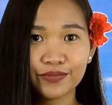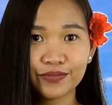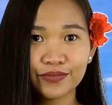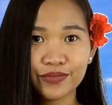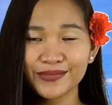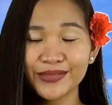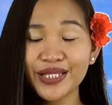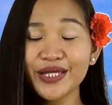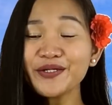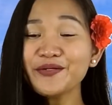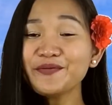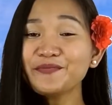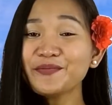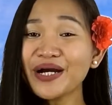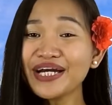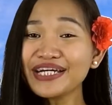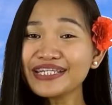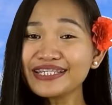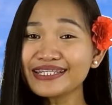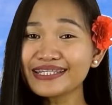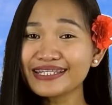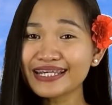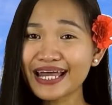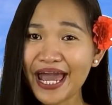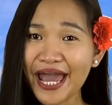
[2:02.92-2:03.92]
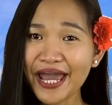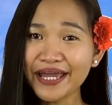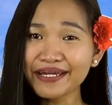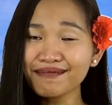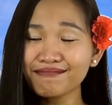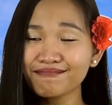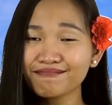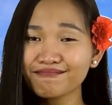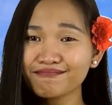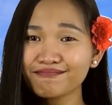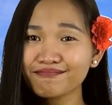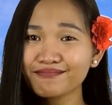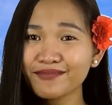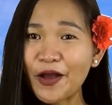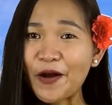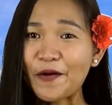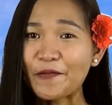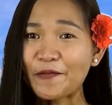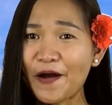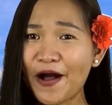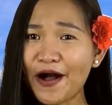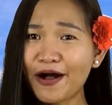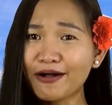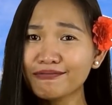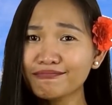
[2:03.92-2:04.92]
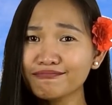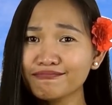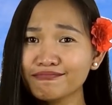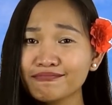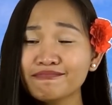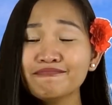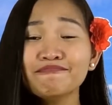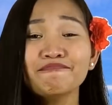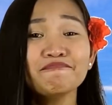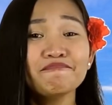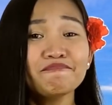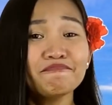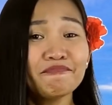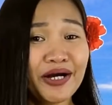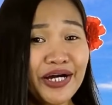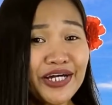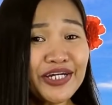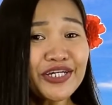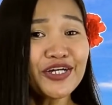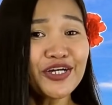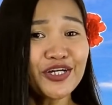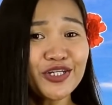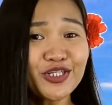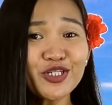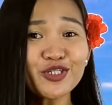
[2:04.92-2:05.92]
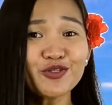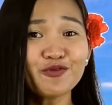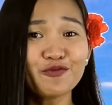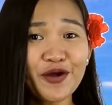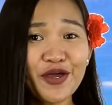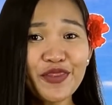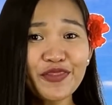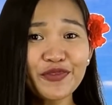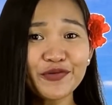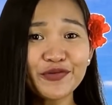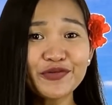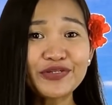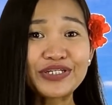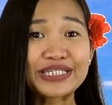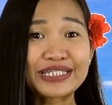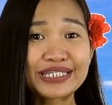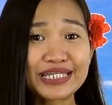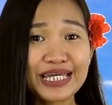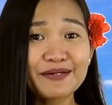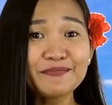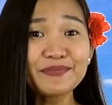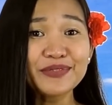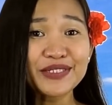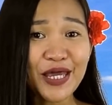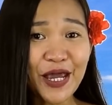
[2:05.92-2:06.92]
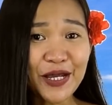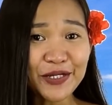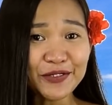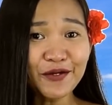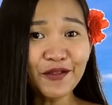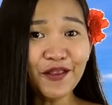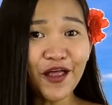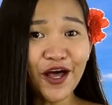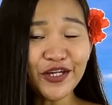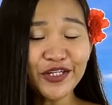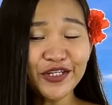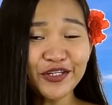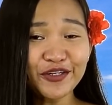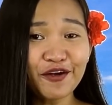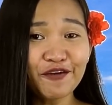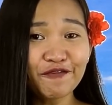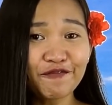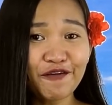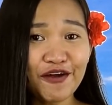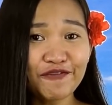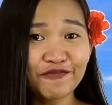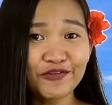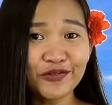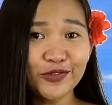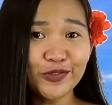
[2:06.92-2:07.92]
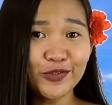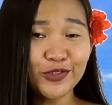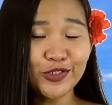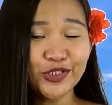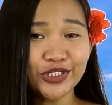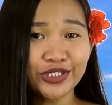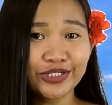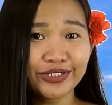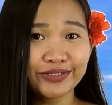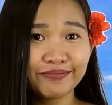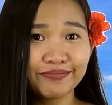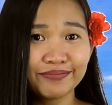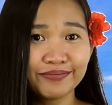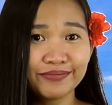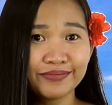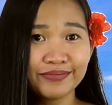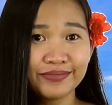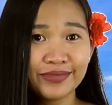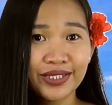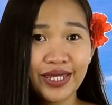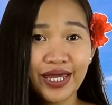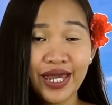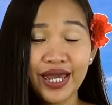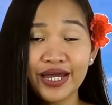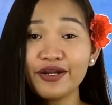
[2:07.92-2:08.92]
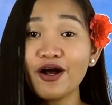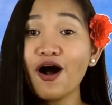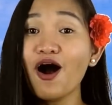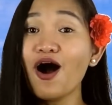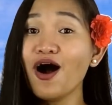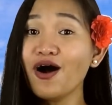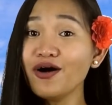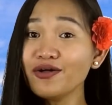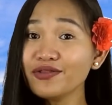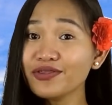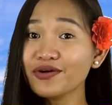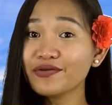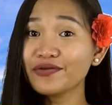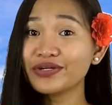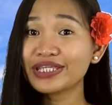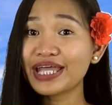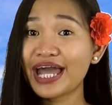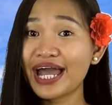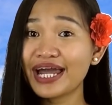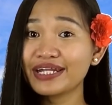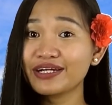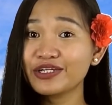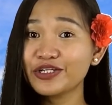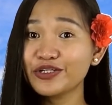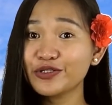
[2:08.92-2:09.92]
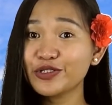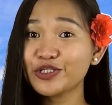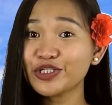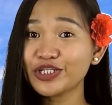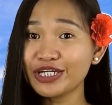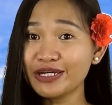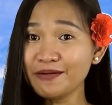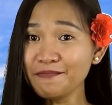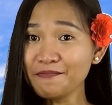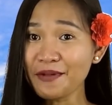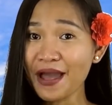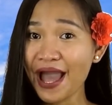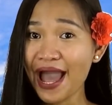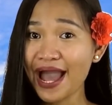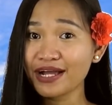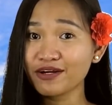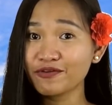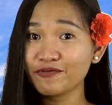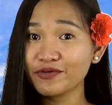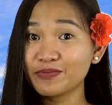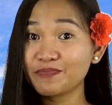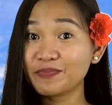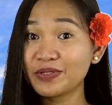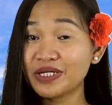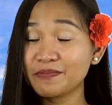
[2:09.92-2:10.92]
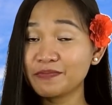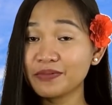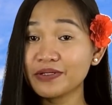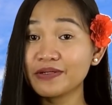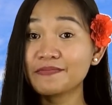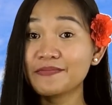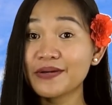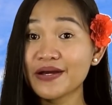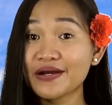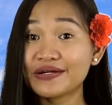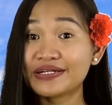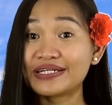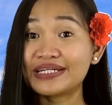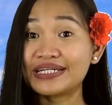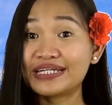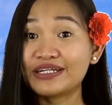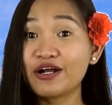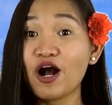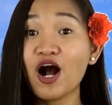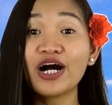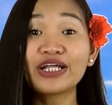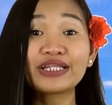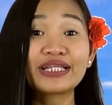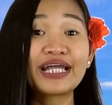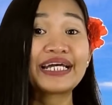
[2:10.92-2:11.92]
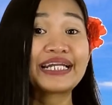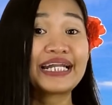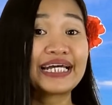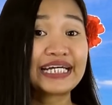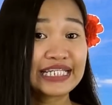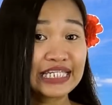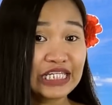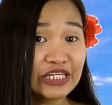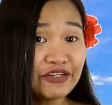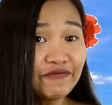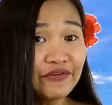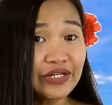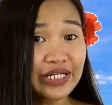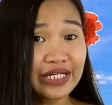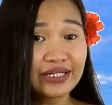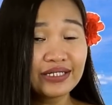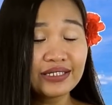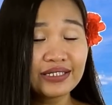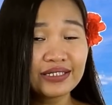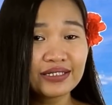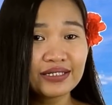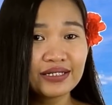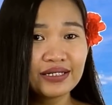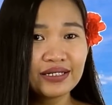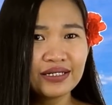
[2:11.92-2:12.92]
Now you might say, well, my country went through the same technological revolution, and although it had a huge impact with people buried in online activities,